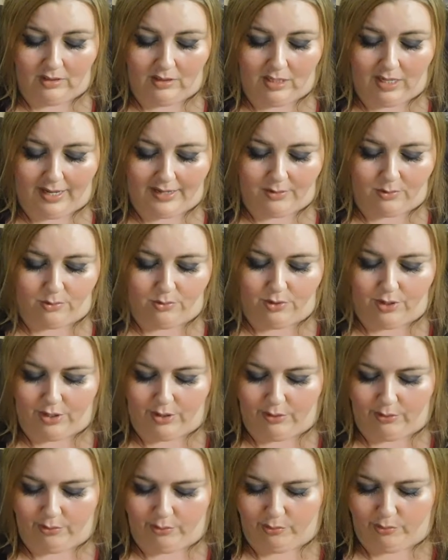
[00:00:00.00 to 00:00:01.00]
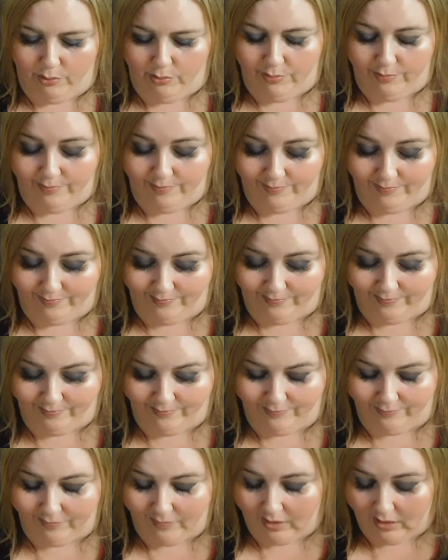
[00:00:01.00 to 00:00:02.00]
I don't know.
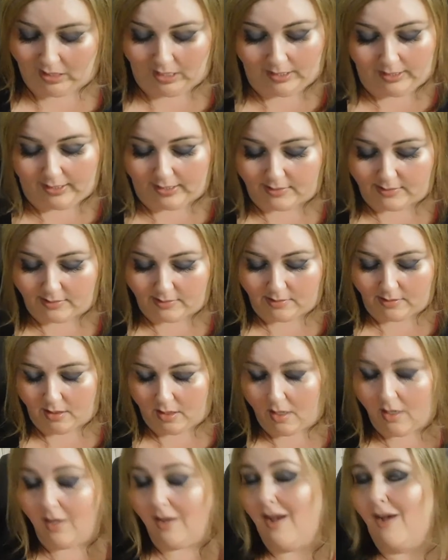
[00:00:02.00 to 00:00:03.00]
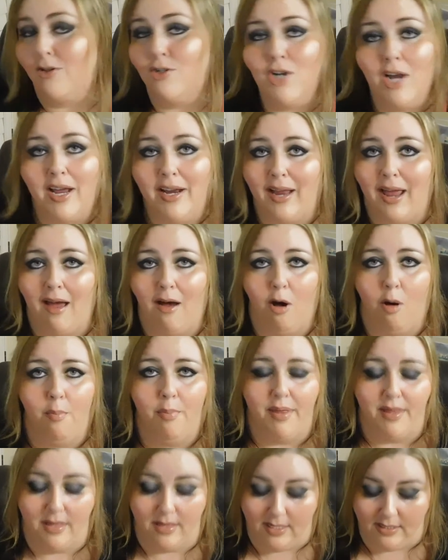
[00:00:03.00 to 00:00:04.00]
I guess I'll try it out,
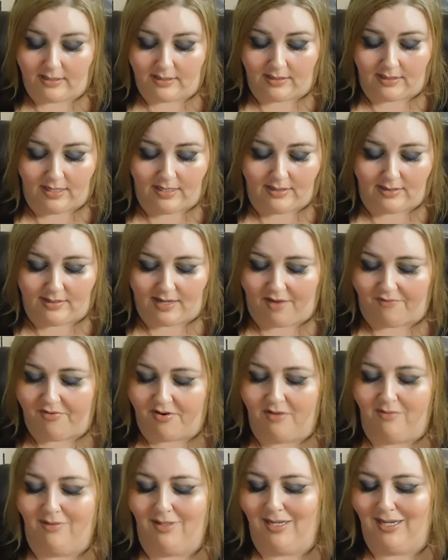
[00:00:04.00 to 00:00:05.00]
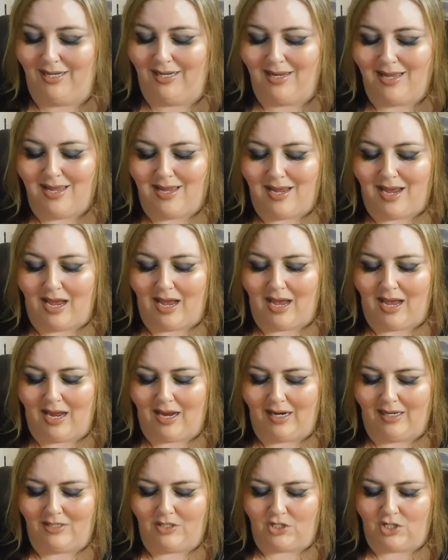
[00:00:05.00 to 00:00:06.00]
but this is definitely,
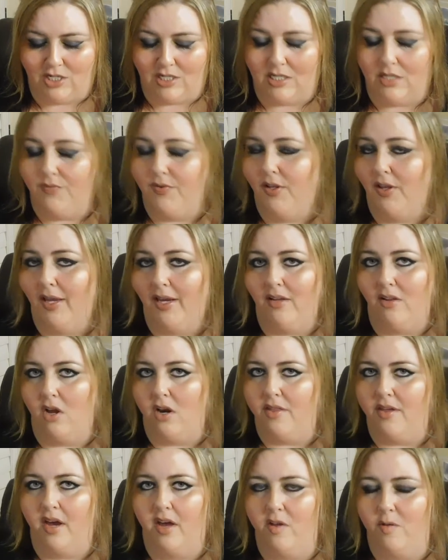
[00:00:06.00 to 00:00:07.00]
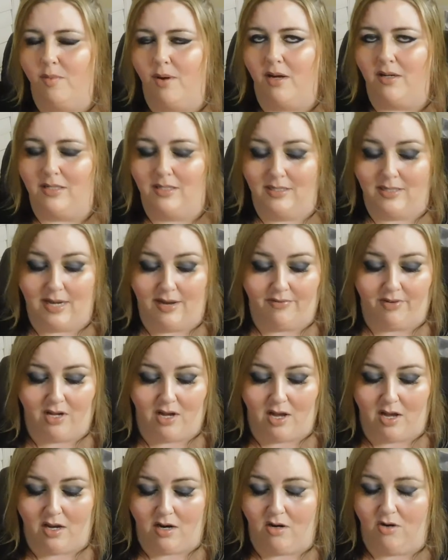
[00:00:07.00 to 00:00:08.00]
I just feel like a lot of the other boxes that I've
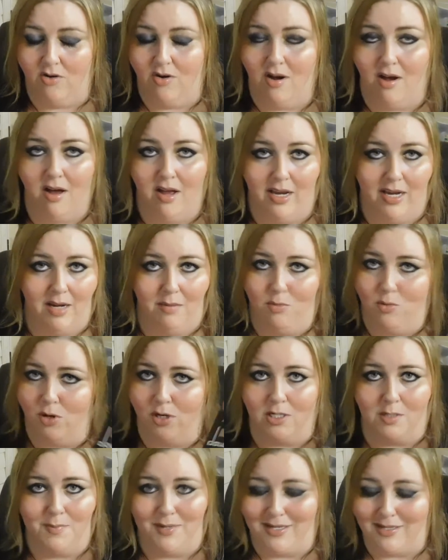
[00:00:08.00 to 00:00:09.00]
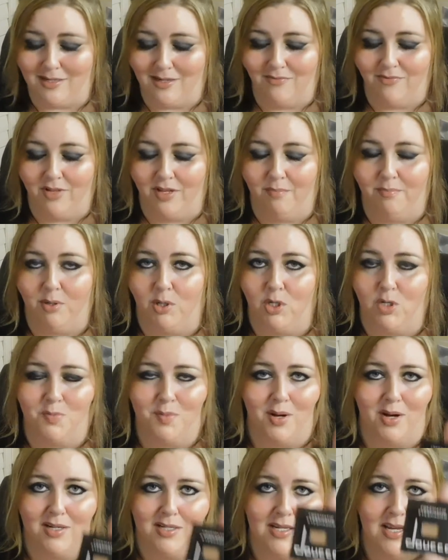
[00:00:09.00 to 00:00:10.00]
got are not any more expensive than
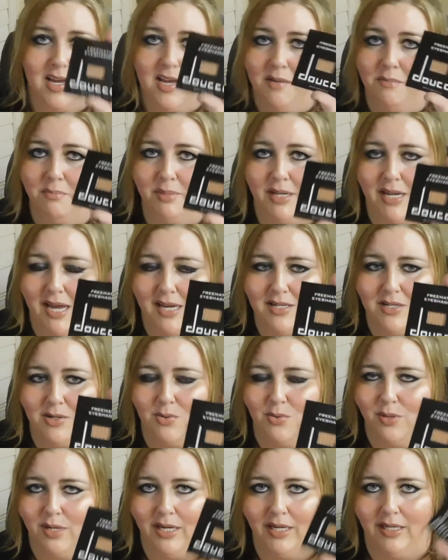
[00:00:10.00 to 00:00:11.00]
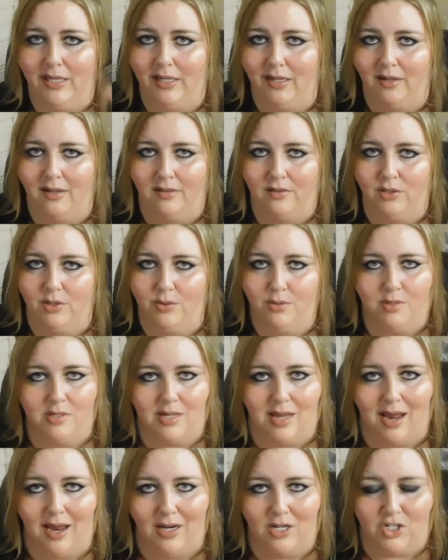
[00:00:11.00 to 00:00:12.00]
BirchBox, but I don't get a loose
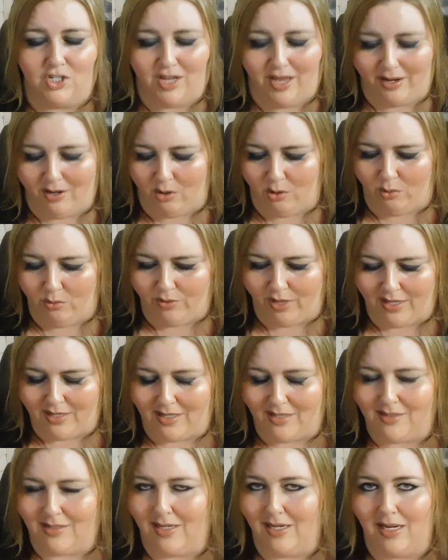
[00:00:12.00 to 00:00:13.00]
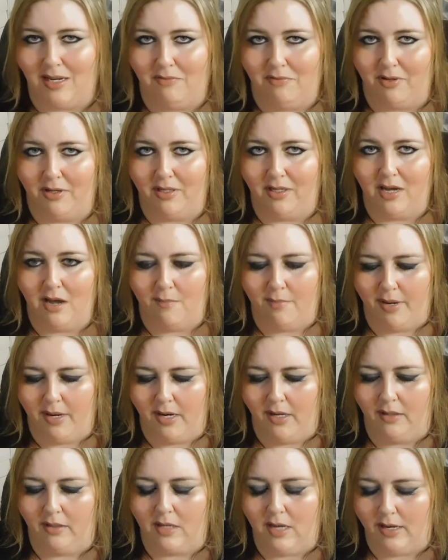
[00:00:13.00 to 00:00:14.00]
eyeshadow that doesn't even come in
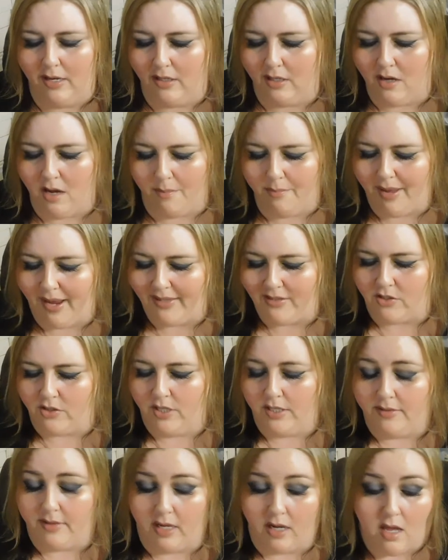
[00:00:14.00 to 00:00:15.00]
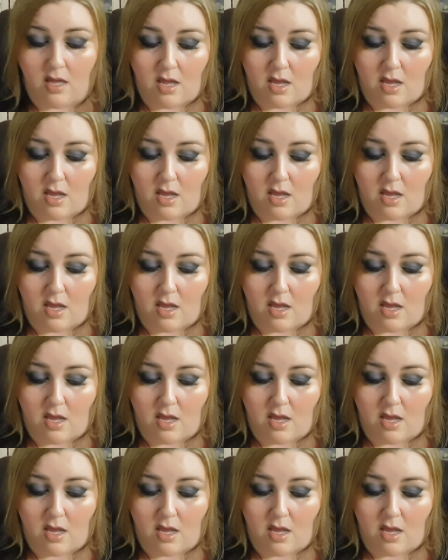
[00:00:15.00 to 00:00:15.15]
a kind of compact or anything.